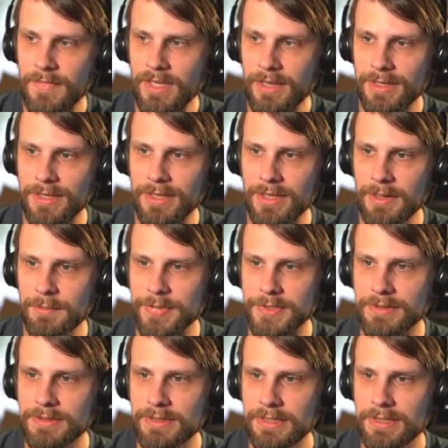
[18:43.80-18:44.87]
yep.
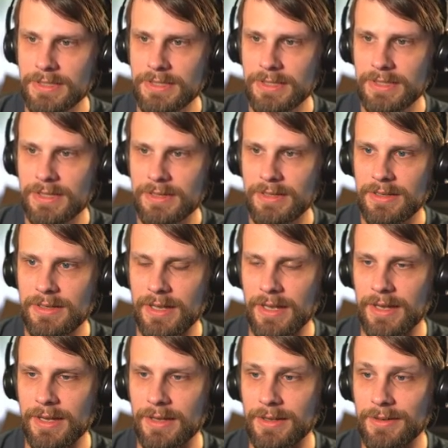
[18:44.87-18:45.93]

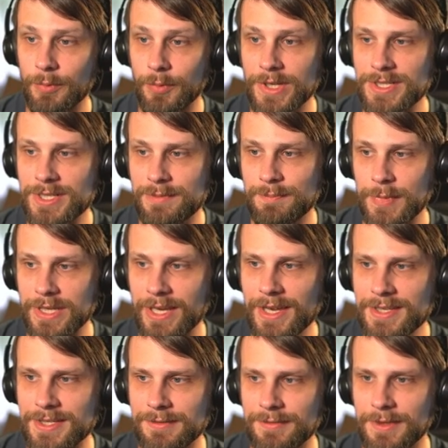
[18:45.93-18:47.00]
Uh, which,
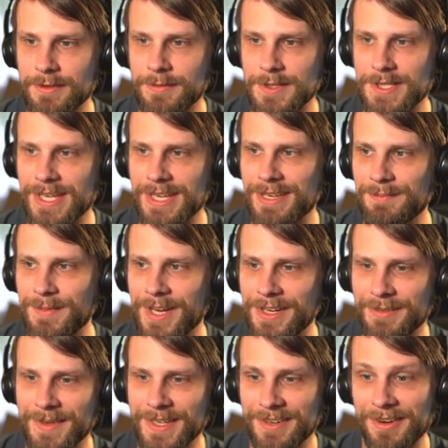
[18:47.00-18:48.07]
because of the Forsaken
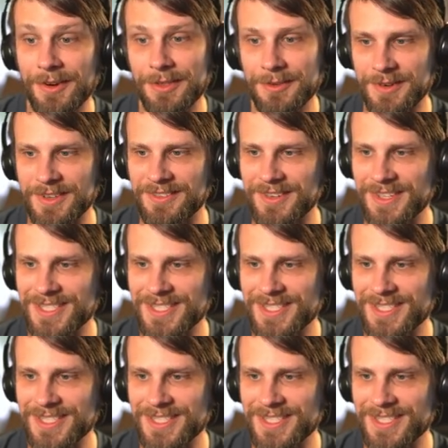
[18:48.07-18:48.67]
Monument, are three threes,